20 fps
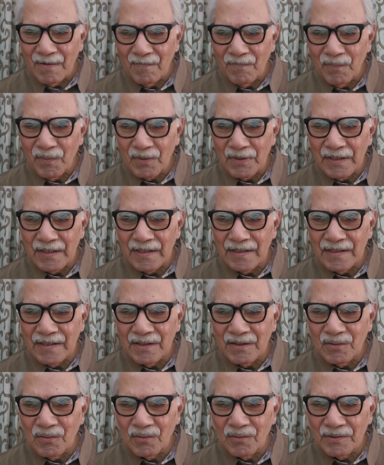putting it
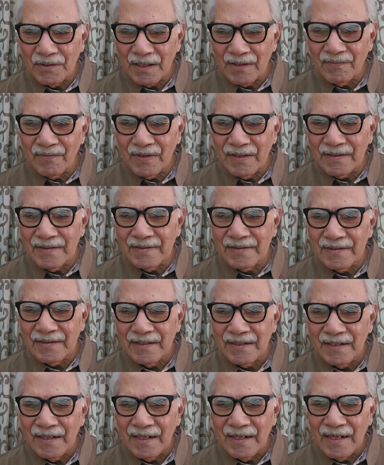into service,
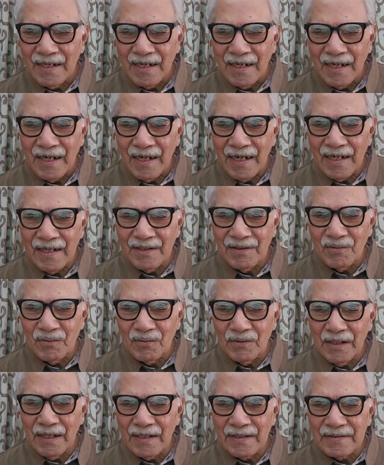and to
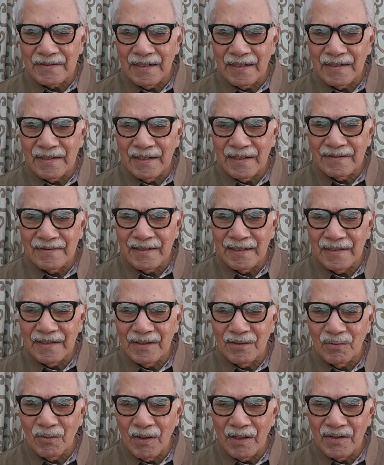the extent necessary
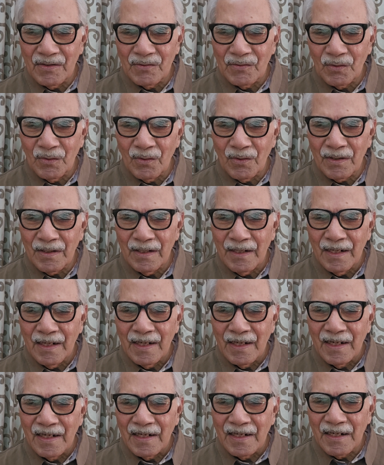to ensure
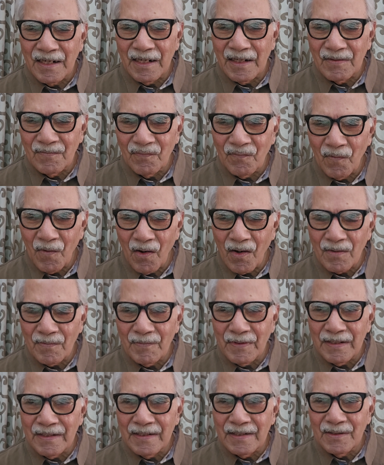
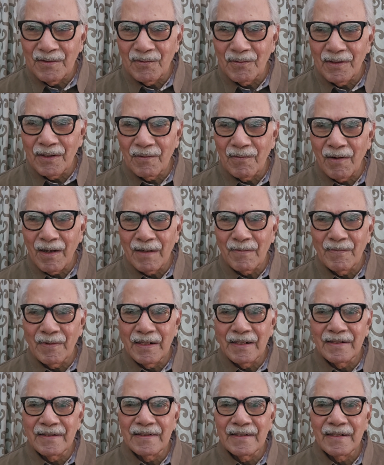conformity to
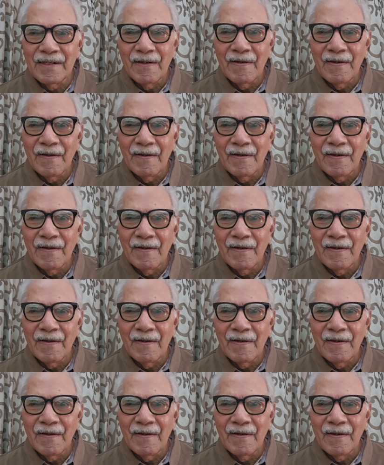requirements.